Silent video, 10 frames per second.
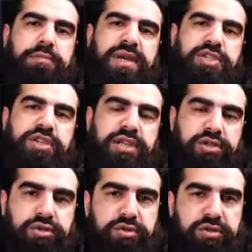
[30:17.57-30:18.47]
big chain
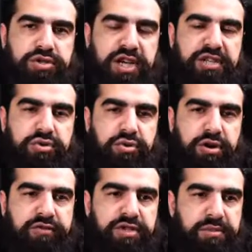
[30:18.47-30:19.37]
store
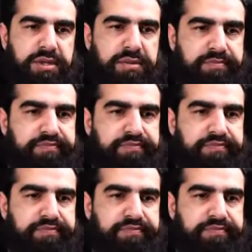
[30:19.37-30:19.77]
coffee shops.